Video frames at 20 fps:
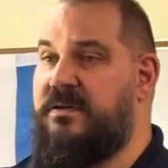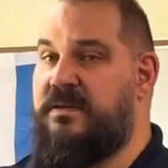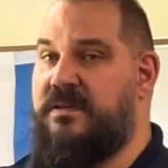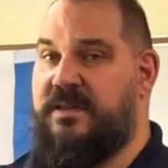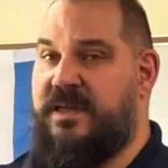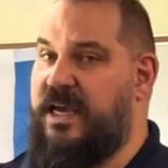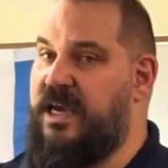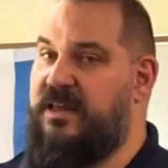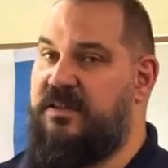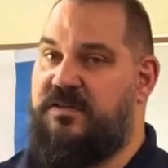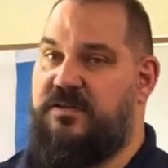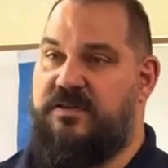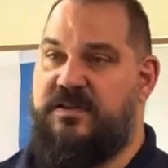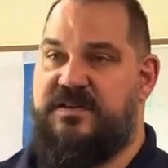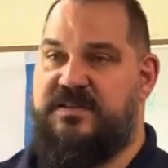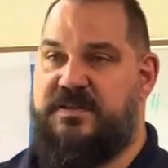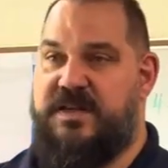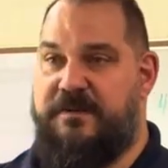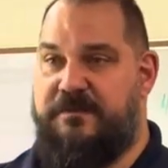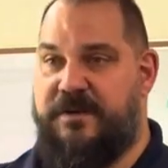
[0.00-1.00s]
The answer
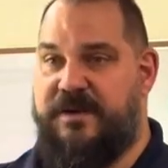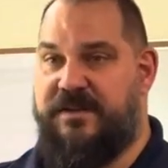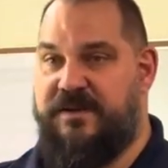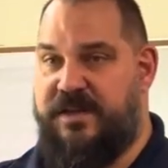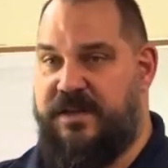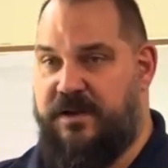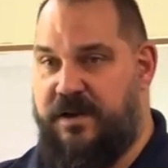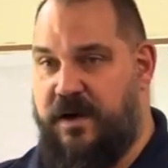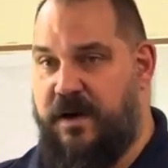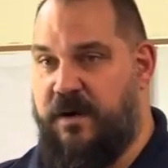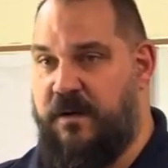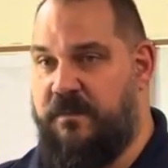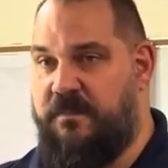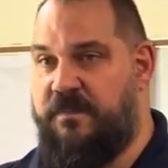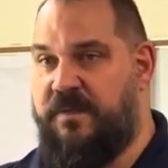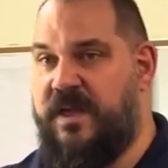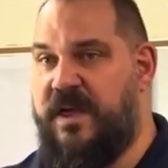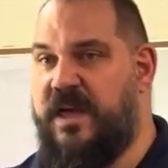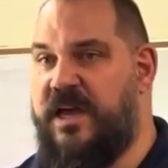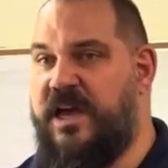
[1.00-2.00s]
is typically no.
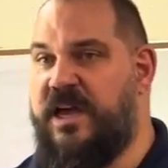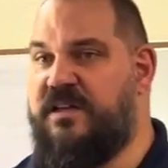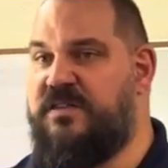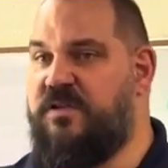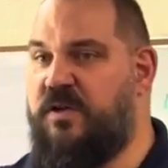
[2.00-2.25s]
It's